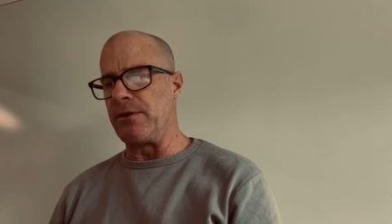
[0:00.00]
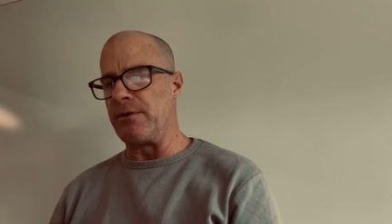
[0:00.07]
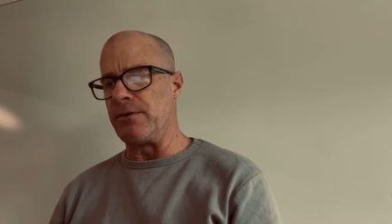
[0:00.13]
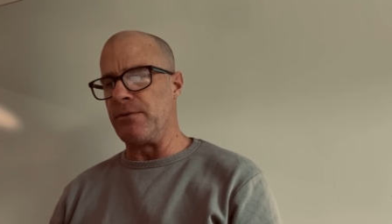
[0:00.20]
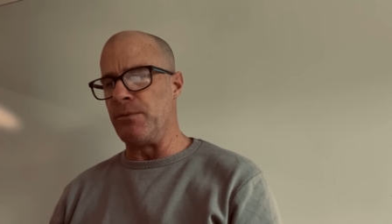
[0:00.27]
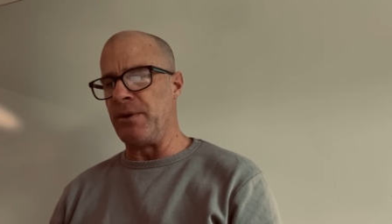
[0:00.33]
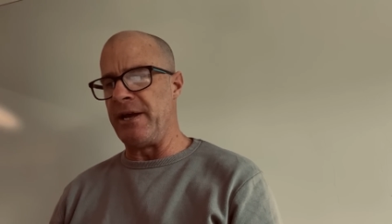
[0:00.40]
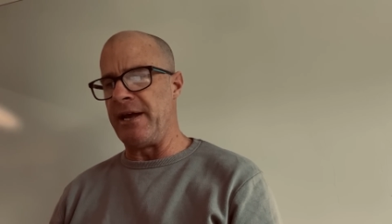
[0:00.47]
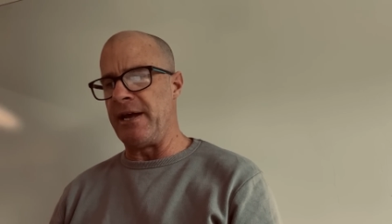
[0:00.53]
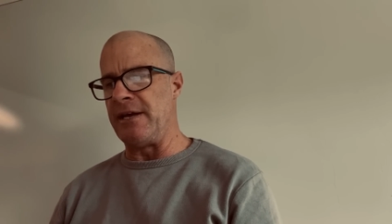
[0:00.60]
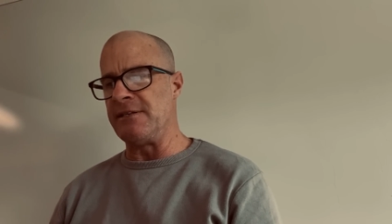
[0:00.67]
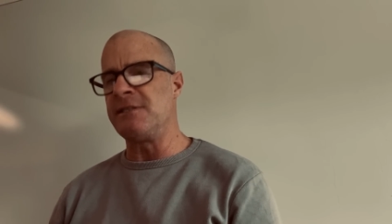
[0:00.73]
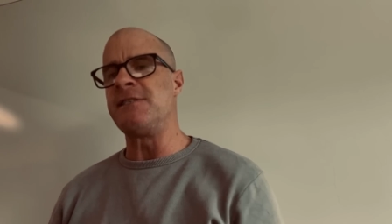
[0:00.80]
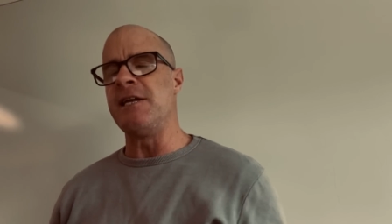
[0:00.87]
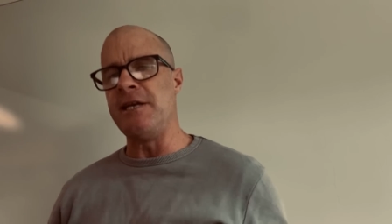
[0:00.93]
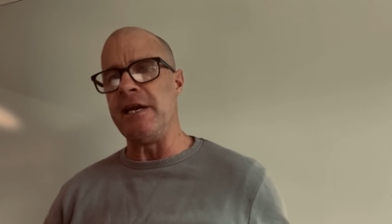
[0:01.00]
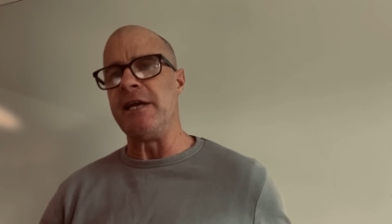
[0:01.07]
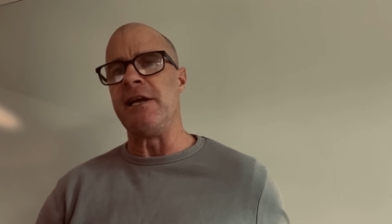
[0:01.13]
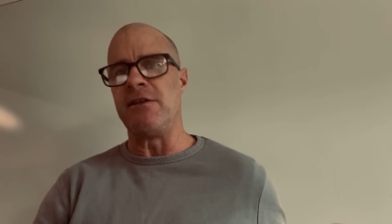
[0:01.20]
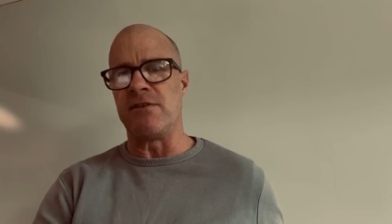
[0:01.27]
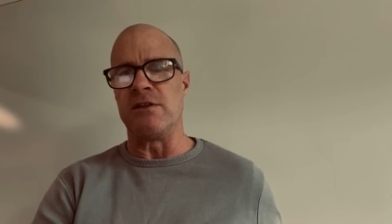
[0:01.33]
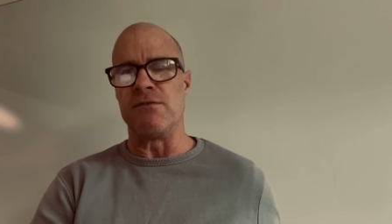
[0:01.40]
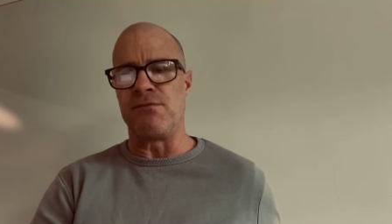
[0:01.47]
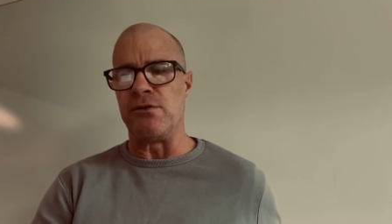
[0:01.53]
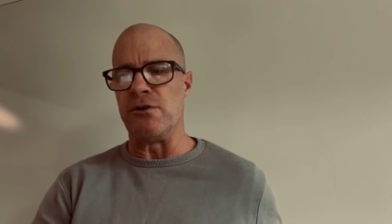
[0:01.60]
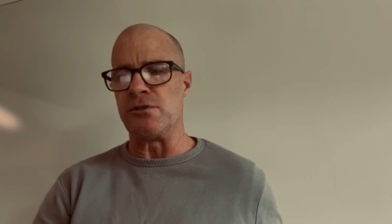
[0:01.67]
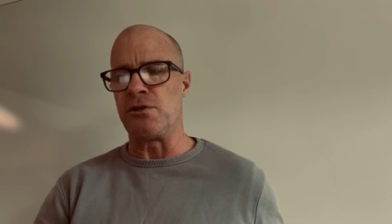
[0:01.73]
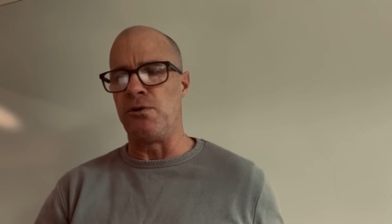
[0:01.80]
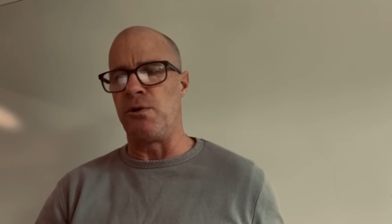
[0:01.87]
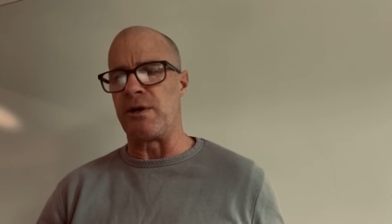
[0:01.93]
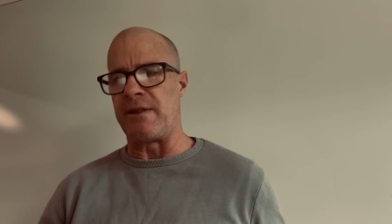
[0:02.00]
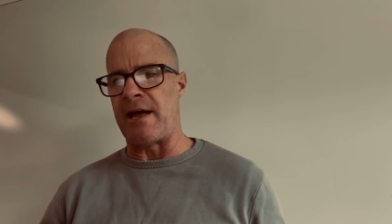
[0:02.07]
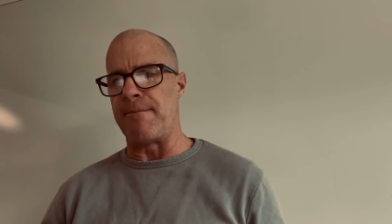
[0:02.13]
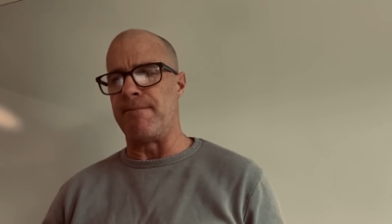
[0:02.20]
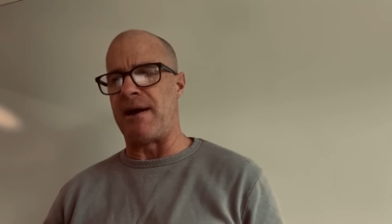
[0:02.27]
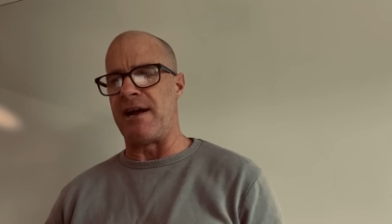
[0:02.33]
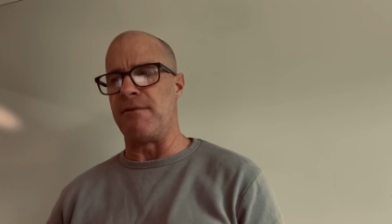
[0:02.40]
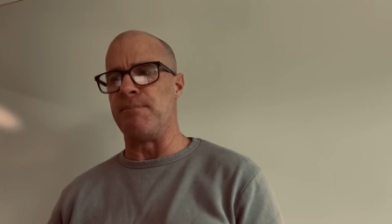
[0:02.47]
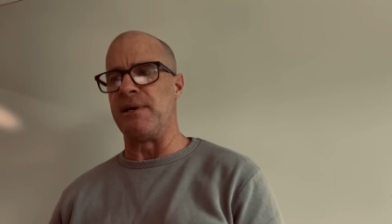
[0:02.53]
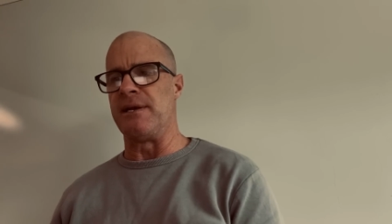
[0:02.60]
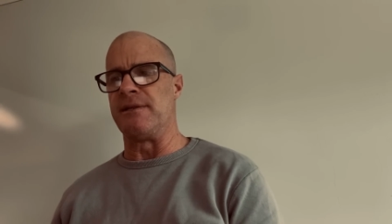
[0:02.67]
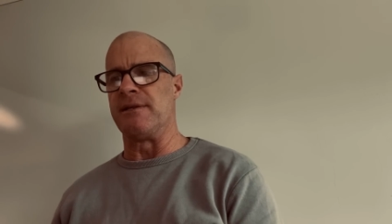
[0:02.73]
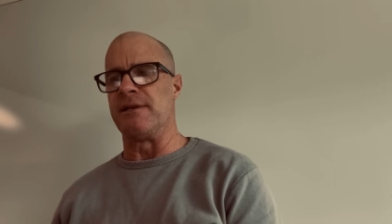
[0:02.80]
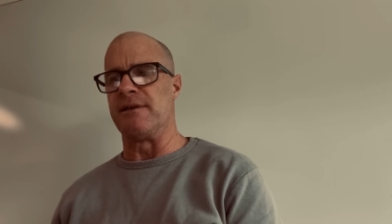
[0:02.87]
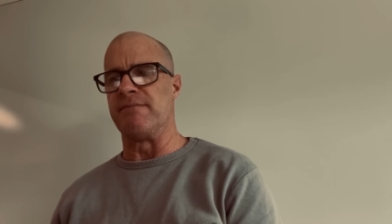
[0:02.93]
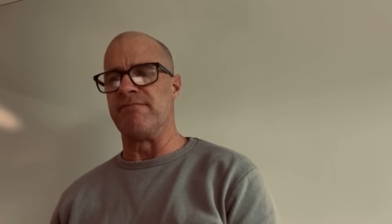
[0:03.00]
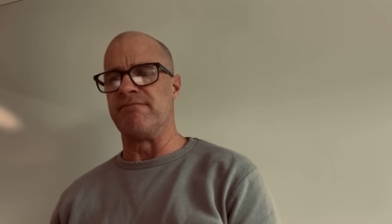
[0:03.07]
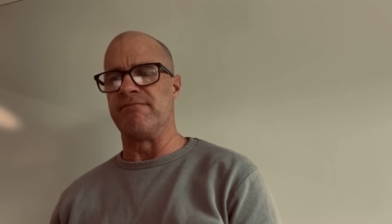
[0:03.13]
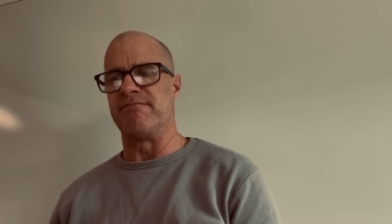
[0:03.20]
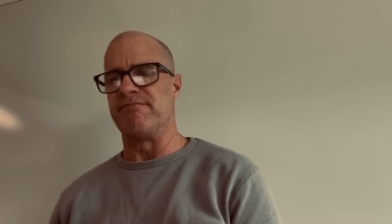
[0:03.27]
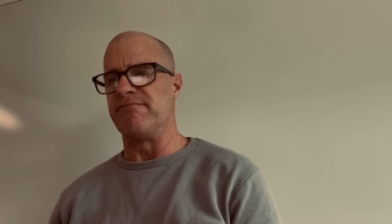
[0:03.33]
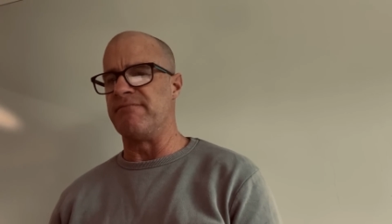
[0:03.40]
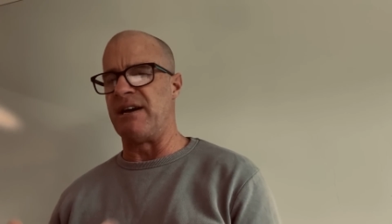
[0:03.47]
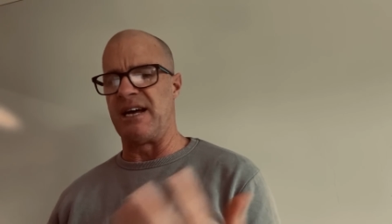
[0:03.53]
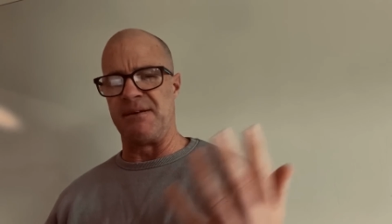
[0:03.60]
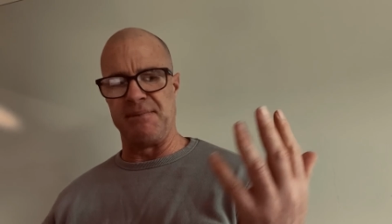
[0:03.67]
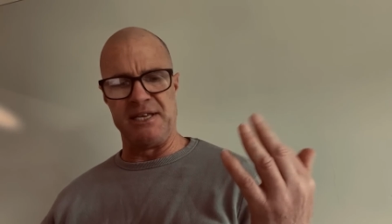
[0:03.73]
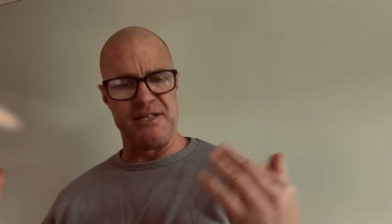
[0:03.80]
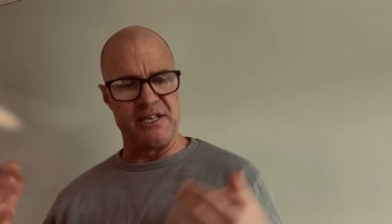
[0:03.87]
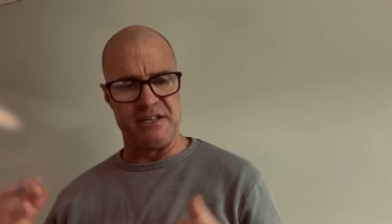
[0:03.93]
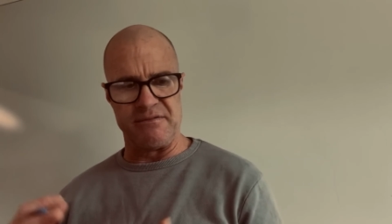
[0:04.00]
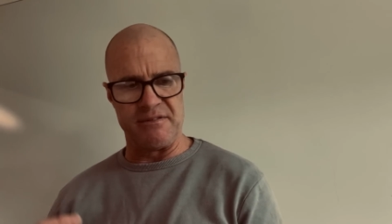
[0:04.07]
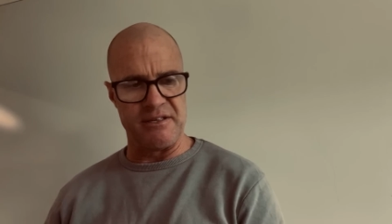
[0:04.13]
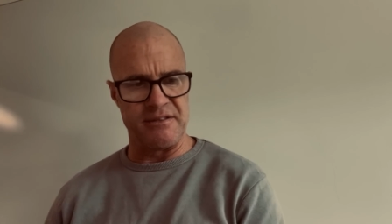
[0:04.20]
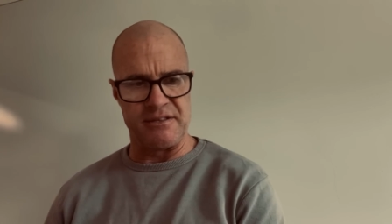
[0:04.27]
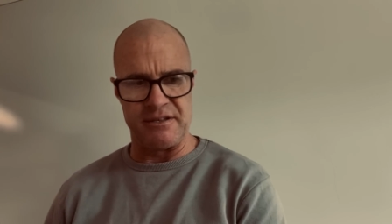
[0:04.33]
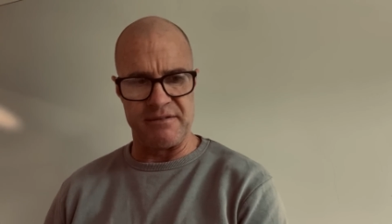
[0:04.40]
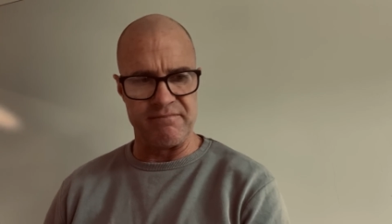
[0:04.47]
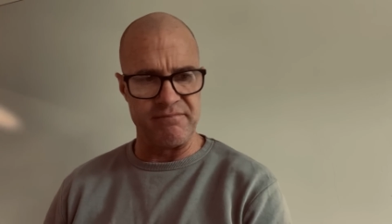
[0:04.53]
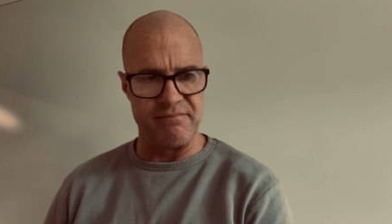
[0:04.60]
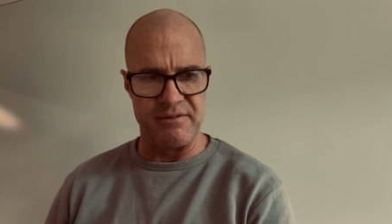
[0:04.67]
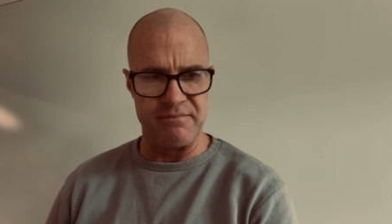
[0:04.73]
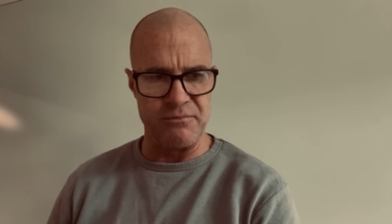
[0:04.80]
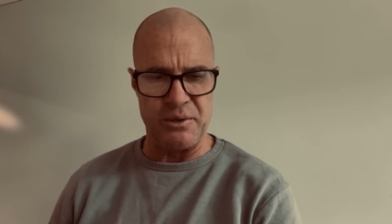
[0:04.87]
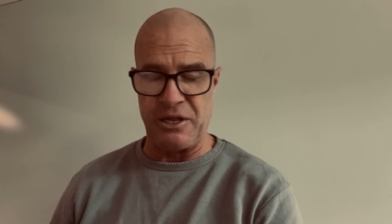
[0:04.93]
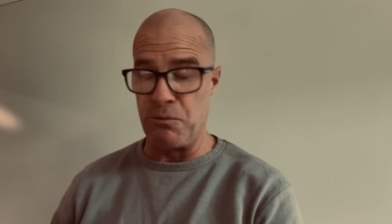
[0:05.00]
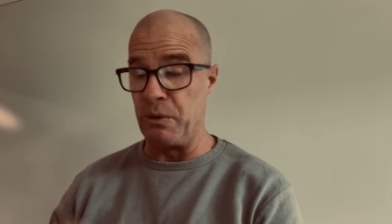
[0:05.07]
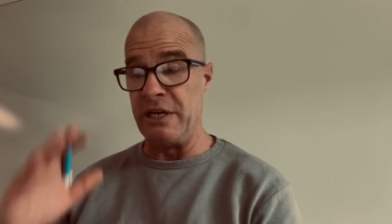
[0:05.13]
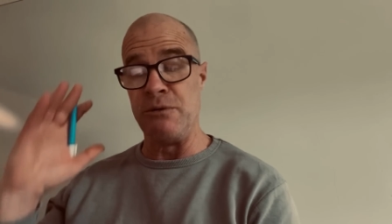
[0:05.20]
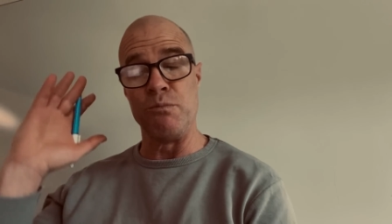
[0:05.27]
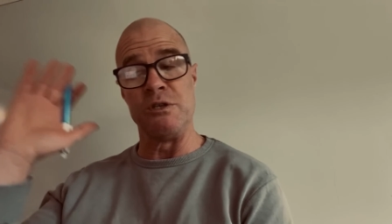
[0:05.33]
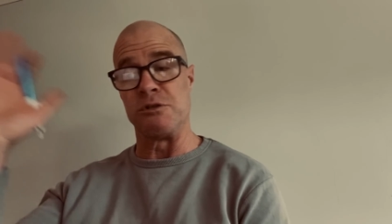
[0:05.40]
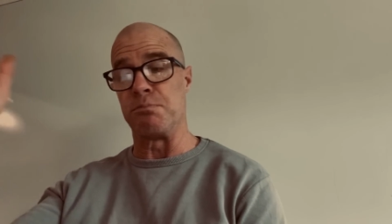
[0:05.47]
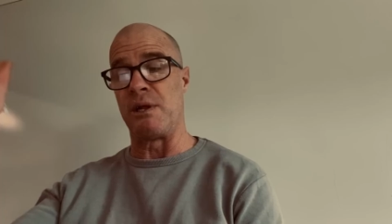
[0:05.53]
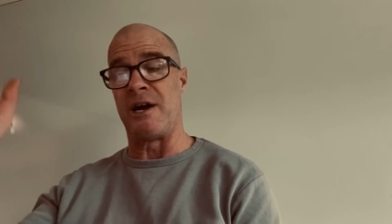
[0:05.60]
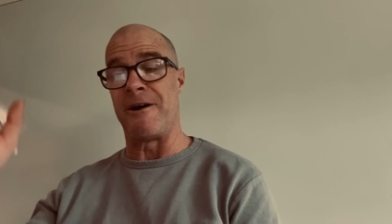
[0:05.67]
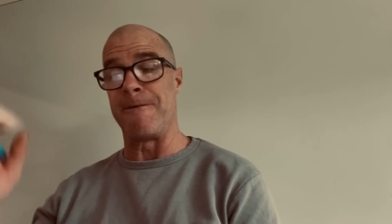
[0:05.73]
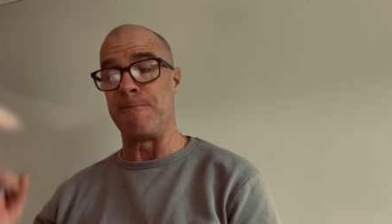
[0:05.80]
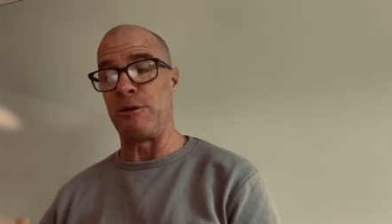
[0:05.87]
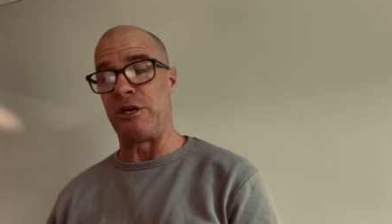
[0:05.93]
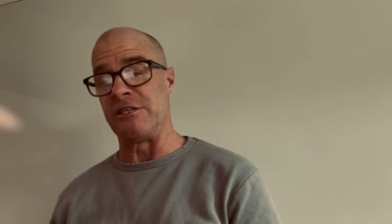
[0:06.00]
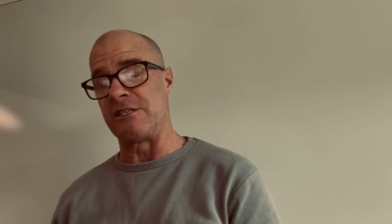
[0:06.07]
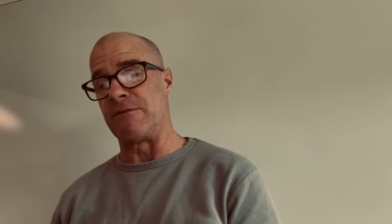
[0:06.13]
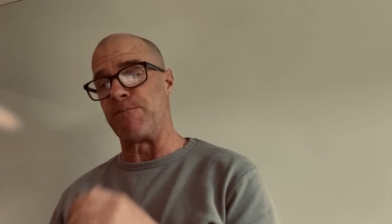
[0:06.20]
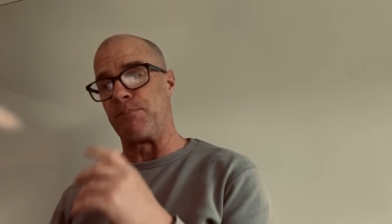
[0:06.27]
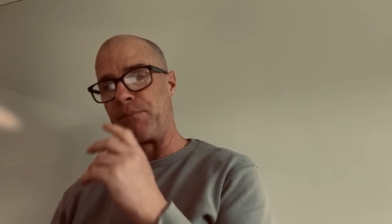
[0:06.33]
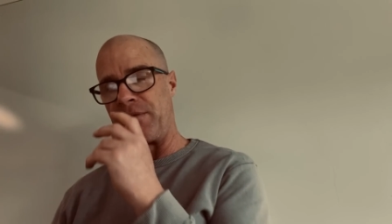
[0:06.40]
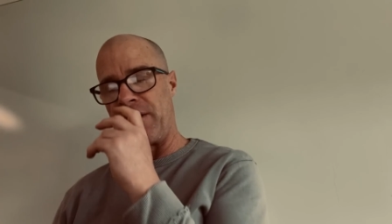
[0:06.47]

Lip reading: where Sydney kicked in the first quarter, that may have been where the wind was blown, because it